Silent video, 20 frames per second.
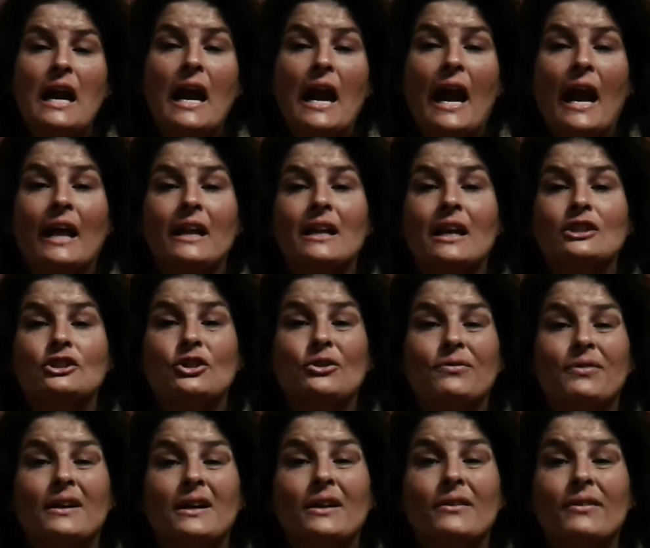unless you
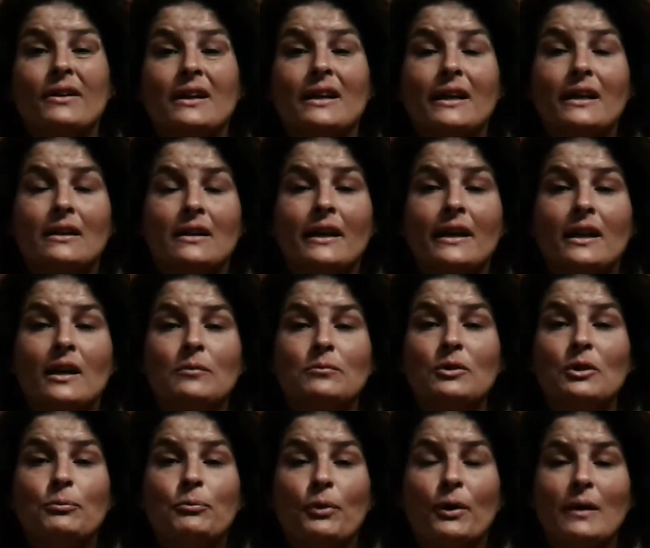really, really clean them,
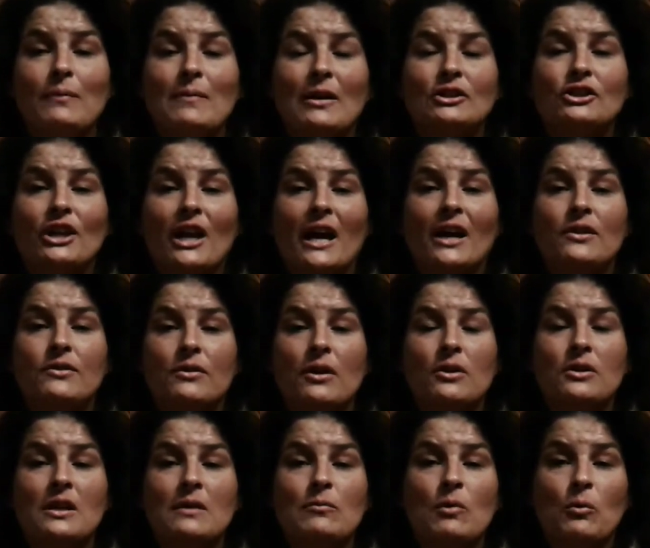you pretty much got to
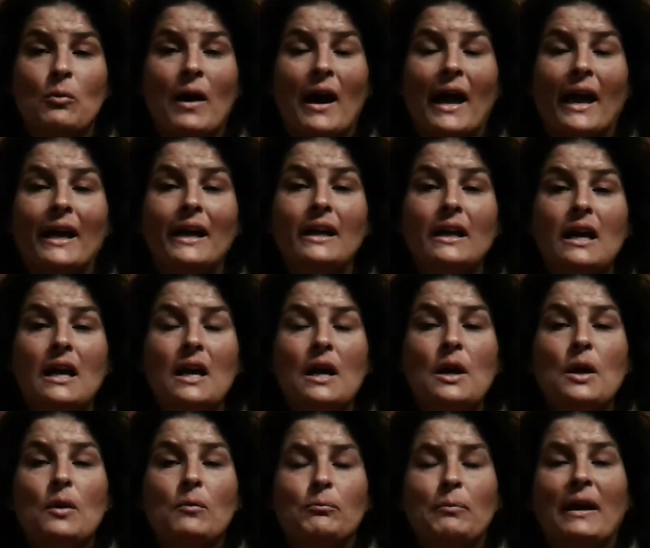throw them away
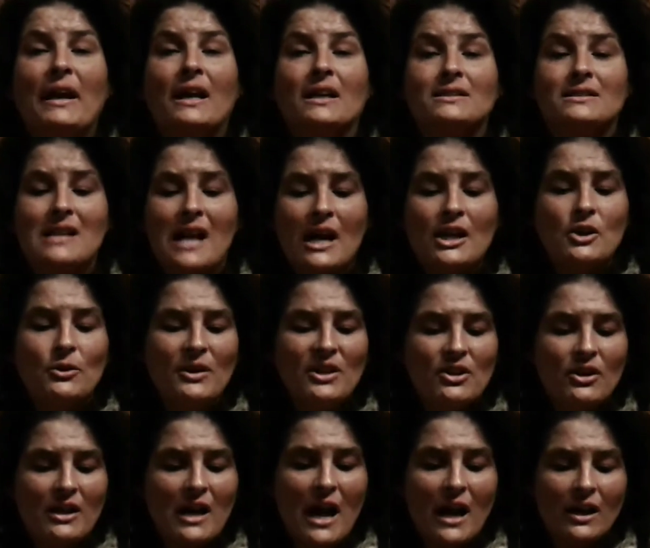because now you
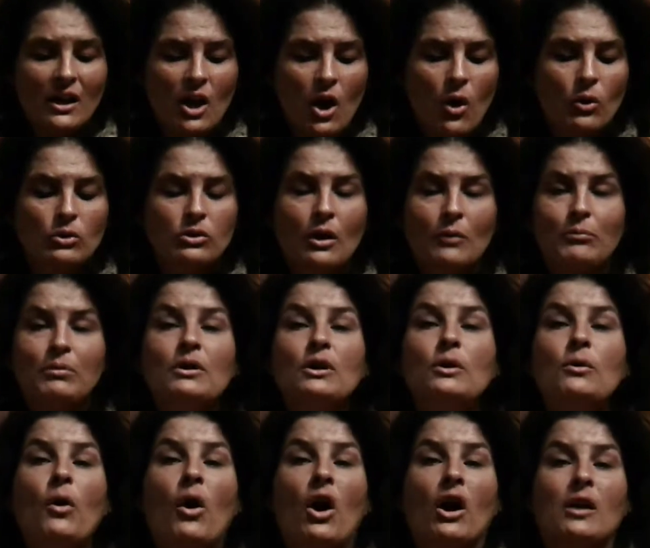either got gold or
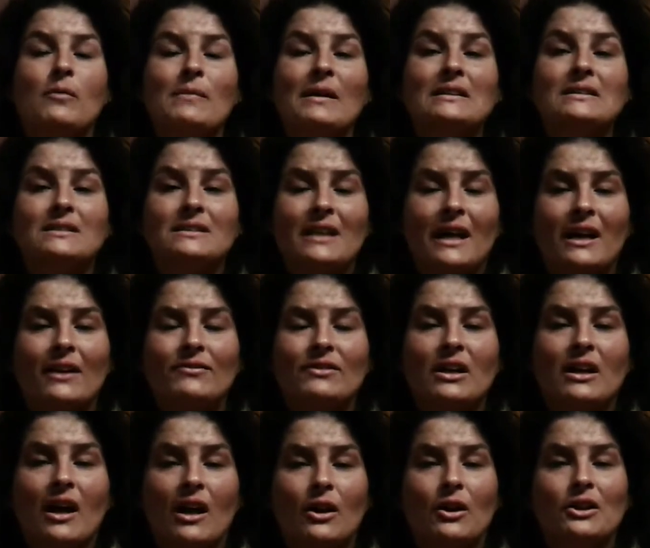blue on them instead of the
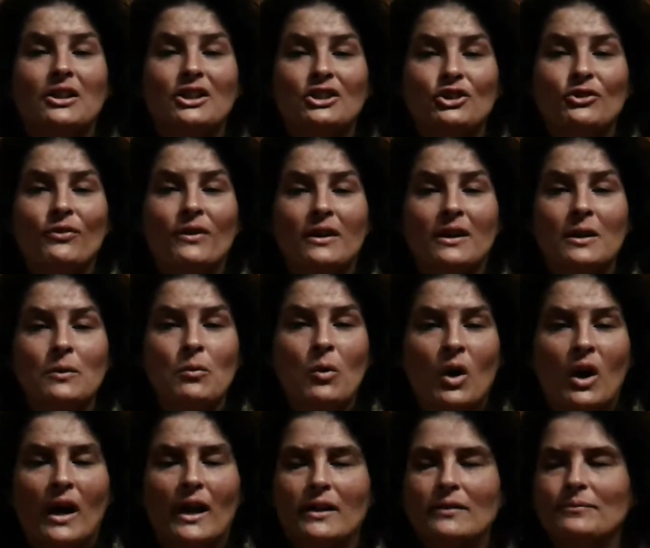color that you really
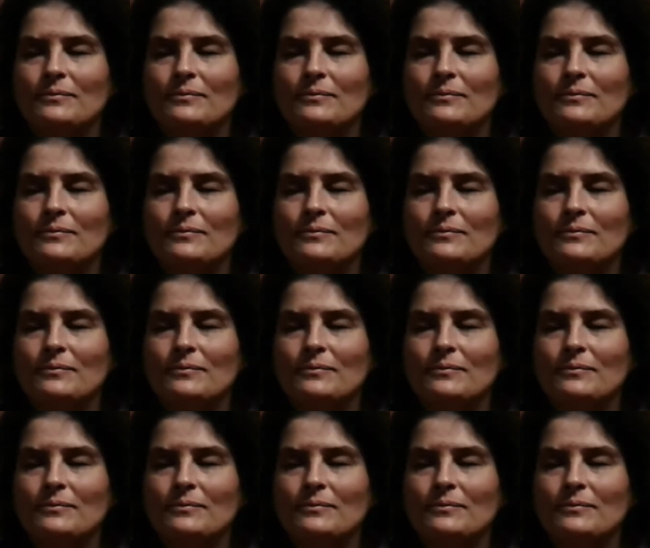want.